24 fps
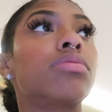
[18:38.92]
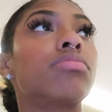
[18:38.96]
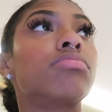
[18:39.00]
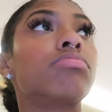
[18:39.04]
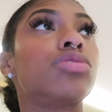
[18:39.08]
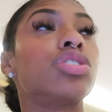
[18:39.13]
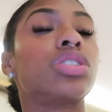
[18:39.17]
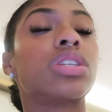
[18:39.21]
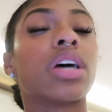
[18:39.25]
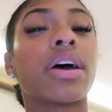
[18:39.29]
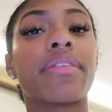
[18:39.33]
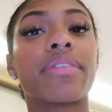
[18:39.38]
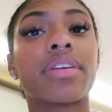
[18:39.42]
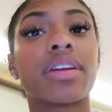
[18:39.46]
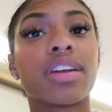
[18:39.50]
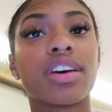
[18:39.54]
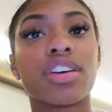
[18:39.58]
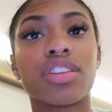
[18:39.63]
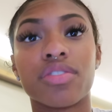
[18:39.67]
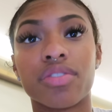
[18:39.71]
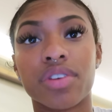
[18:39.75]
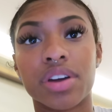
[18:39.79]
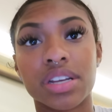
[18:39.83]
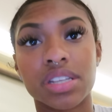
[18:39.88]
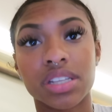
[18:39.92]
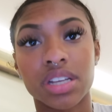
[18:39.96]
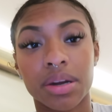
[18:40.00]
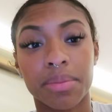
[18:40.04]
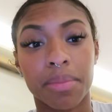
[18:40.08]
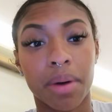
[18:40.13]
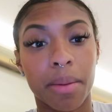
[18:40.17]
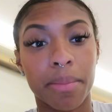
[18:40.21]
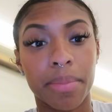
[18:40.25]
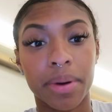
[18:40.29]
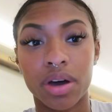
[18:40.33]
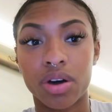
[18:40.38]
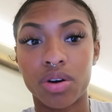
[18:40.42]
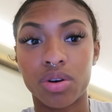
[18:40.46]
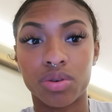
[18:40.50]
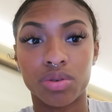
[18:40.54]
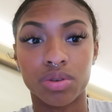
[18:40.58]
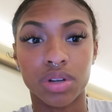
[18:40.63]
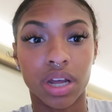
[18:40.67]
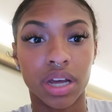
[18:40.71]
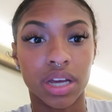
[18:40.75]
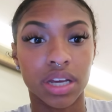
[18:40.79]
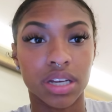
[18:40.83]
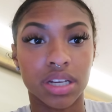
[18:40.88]
just having another race under my
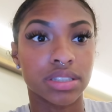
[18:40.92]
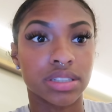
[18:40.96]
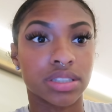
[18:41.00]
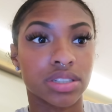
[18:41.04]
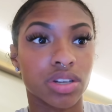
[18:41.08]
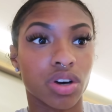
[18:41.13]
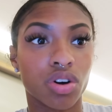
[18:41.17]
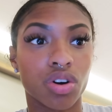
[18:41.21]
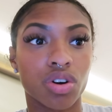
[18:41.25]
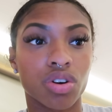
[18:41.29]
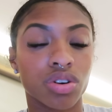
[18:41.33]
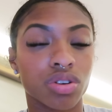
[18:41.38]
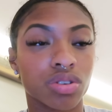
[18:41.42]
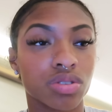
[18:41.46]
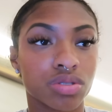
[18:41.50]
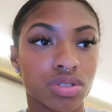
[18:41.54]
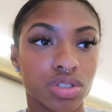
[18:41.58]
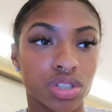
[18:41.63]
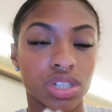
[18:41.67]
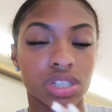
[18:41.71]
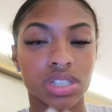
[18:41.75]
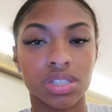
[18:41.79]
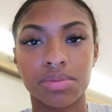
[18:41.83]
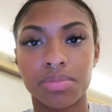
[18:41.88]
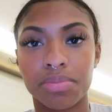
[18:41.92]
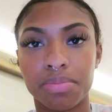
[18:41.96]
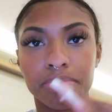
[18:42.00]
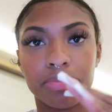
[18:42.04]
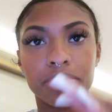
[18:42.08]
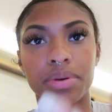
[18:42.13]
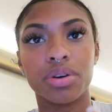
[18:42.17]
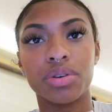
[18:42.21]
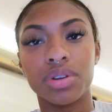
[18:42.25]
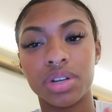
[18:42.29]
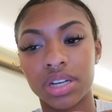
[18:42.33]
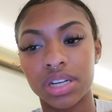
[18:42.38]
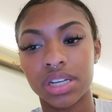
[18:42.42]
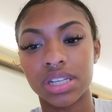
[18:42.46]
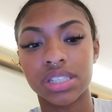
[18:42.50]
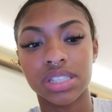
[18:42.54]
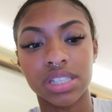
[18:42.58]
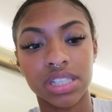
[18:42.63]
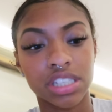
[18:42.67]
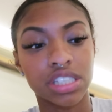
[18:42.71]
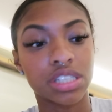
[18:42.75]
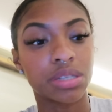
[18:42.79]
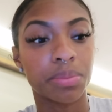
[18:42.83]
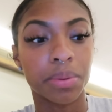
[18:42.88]
belt. Like, it's all just building this
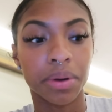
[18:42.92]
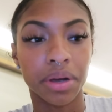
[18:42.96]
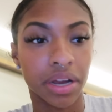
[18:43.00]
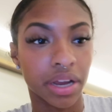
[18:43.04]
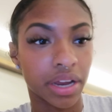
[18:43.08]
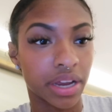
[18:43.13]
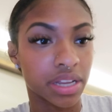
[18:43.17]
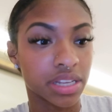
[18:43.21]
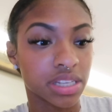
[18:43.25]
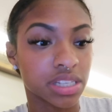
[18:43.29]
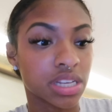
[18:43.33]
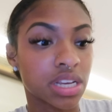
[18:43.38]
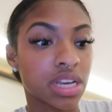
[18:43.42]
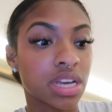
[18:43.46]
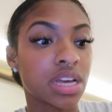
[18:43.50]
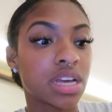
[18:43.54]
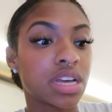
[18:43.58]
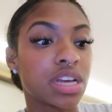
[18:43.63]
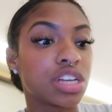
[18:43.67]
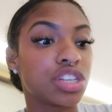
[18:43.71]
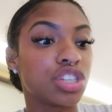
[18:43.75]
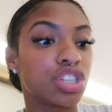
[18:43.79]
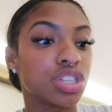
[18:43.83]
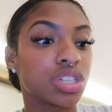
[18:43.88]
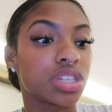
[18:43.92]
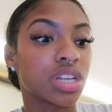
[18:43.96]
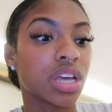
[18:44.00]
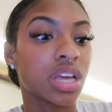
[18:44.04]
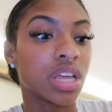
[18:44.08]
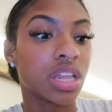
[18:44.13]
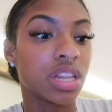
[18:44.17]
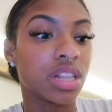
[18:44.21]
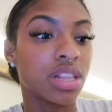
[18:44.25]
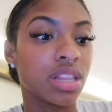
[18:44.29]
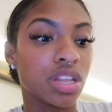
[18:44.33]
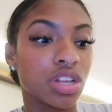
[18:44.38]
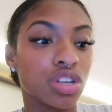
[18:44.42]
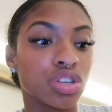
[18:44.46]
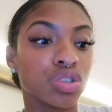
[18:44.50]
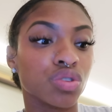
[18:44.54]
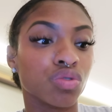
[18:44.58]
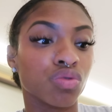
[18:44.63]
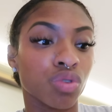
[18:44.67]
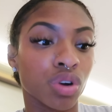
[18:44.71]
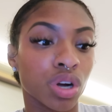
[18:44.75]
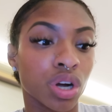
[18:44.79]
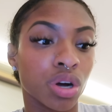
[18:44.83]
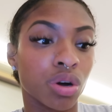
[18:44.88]
experience just in this
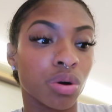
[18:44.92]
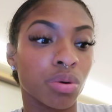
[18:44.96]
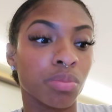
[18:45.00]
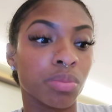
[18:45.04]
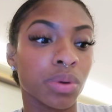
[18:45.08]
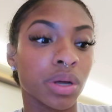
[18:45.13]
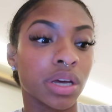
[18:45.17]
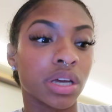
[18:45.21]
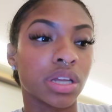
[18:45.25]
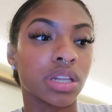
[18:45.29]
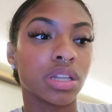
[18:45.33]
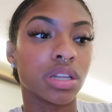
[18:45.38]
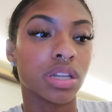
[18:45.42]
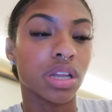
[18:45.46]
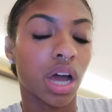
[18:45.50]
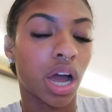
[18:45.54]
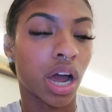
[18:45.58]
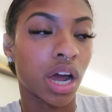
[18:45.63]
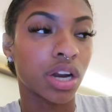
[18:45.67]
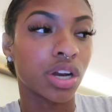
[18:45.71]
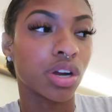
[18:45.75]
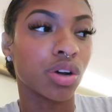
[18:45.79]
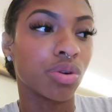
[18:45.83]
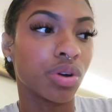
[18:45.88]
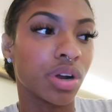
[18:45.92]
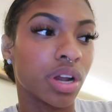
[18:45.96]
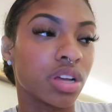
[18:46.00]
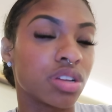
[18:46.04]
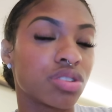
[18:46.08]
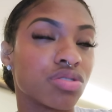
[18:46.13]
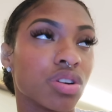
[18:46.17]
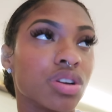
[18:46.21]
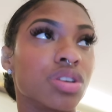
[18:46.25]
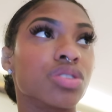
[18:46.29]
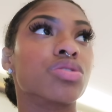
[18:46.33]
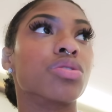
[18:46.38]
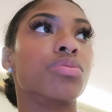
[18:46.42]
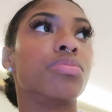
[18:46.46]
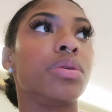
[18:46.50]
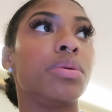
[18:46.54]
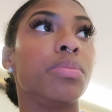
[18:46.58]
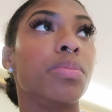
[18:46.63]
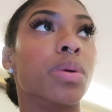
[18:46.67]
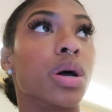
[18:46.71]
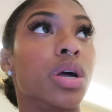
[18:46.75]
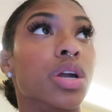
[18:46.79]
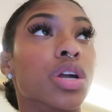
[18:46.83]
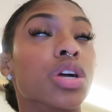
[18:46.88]
realm. Like, I know next race will be
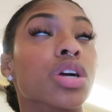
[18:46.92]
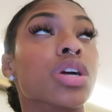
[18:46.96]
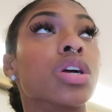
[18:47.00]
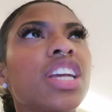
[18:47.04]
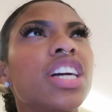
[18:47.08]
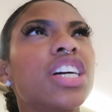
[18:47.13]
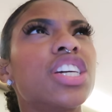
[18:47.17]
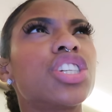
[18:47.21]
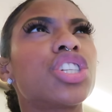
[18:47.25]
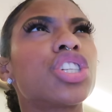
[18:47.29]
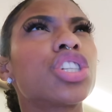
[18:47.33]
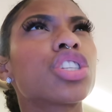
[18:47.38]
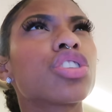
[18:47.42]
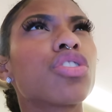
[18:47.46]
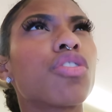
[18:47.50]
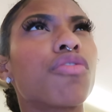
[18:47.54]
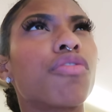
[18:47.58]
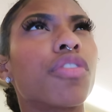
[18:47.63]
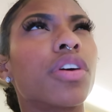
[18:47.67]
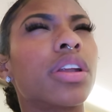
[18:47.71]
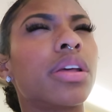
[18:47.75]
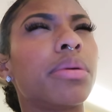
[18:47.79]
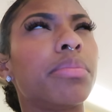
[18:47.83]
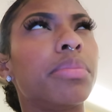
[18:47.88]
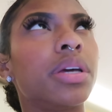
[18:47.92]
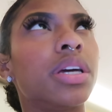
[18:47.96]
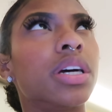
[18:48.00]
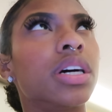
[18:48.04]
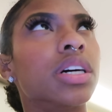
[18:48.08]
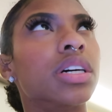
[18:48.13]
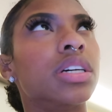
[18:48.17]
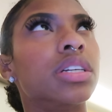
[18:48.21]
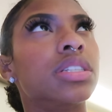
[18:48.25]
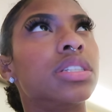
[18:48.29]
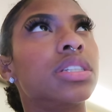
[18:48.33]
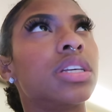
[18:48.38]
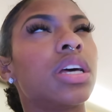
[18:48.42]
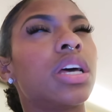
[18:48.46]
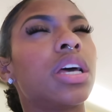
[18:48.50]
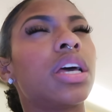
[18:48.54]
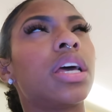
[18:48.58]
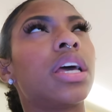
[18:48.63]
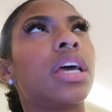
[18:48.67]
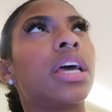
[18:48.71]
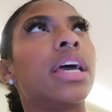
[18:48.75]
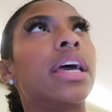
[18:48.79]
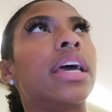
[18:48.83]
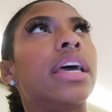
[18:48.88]
better. And it's just so funny because
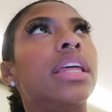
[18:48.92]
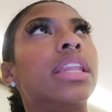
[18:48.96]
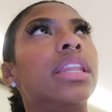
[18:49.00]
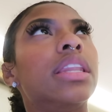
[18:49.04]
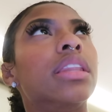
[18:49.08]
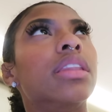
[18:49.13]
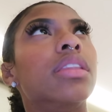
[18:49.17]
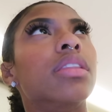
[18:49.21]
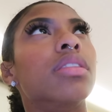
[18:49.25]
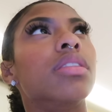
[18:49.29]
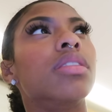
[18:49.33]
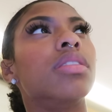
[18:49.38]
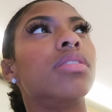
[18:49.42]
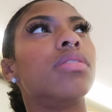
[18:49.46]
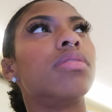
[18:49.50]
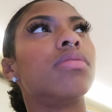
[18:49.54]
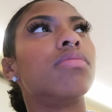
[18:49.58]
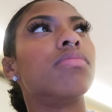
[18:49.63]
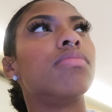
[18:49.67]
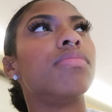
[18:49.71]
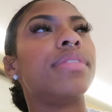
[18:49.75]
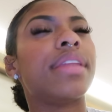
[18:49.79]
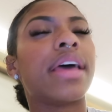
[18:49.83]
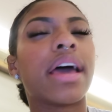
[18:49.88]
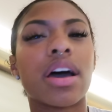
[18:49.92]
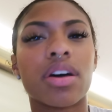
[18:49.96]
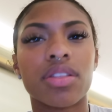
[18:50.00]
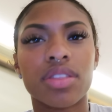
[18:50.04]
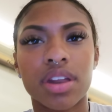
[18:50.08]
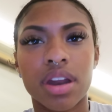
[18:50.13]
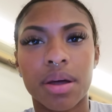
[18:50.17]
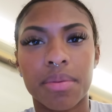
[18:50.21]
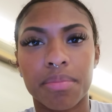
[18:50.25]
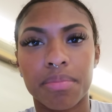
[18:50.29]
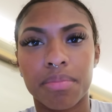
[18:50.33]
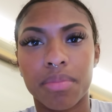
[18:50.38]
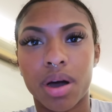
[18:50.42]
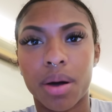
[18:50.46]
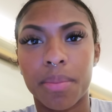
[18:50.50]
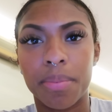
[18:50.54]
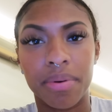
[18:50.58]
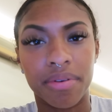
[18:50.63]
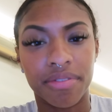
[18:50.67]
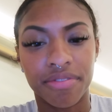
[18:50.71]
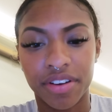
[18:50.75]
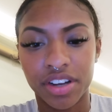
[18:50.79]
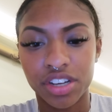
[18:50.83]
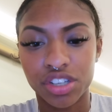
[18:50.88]
now that I'm a
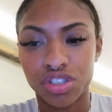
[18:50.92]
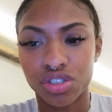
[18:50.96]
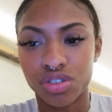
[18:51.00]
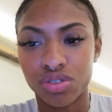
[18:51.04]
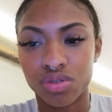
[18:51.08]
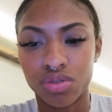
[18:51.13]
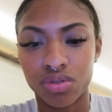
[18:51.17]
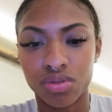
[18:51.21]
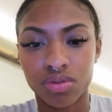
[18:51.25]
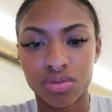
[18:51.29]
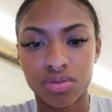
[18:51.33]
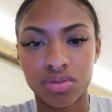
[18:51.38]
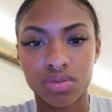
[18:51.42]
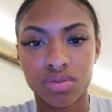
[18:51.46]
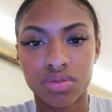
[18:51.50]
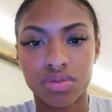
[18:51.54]
professional,